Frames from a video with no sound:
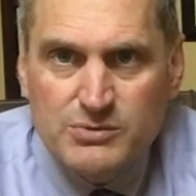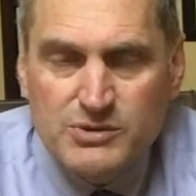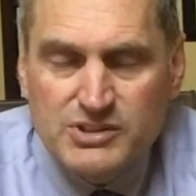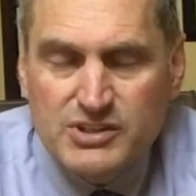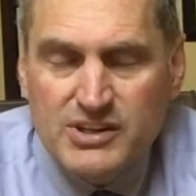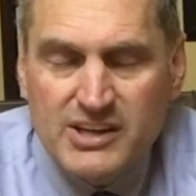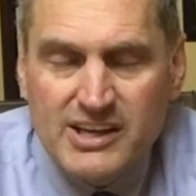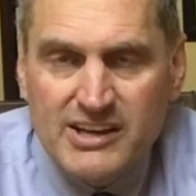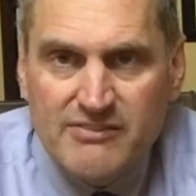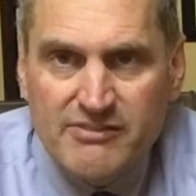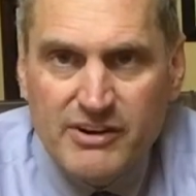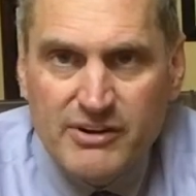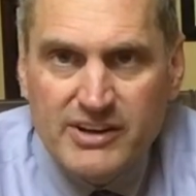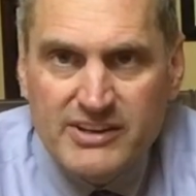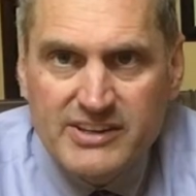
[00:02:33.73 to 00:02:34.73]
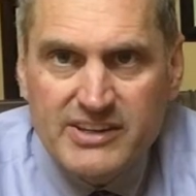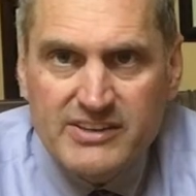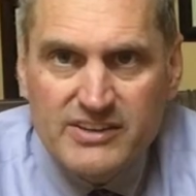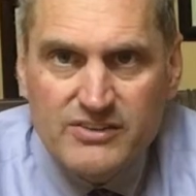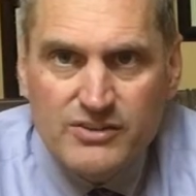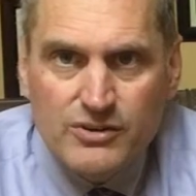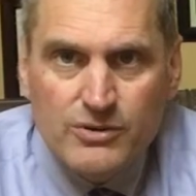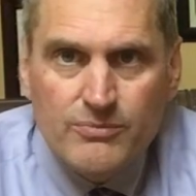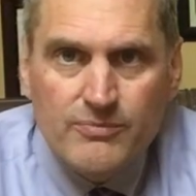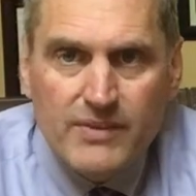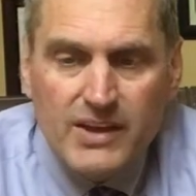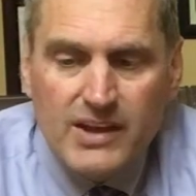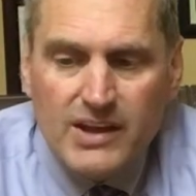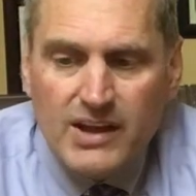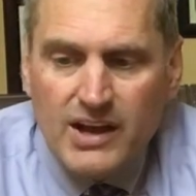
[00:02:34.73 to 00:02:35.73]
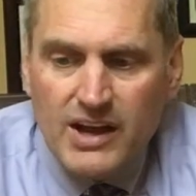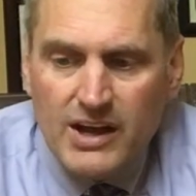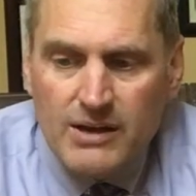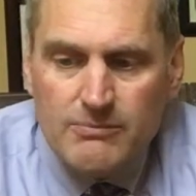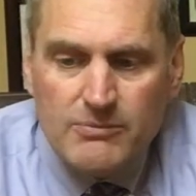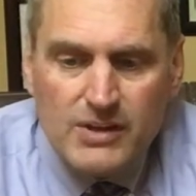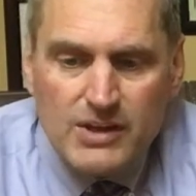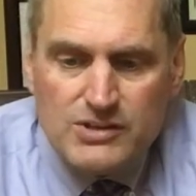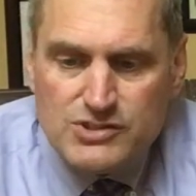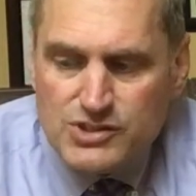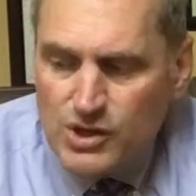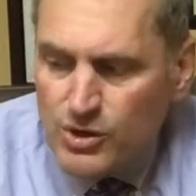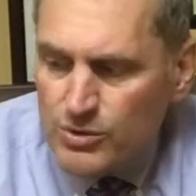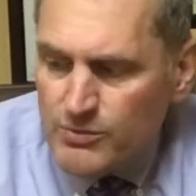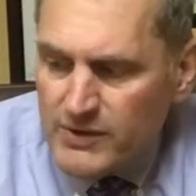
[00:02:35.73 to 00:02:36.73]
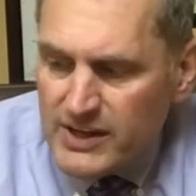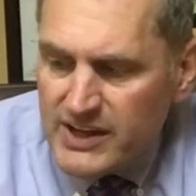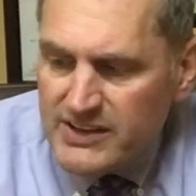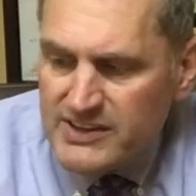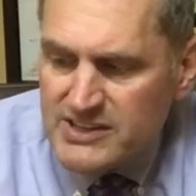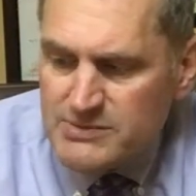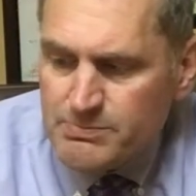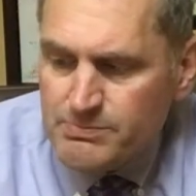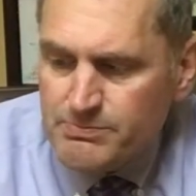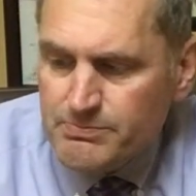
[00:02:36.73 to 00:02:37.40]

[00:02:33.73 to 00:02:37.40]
which you can get very addicted to. So in this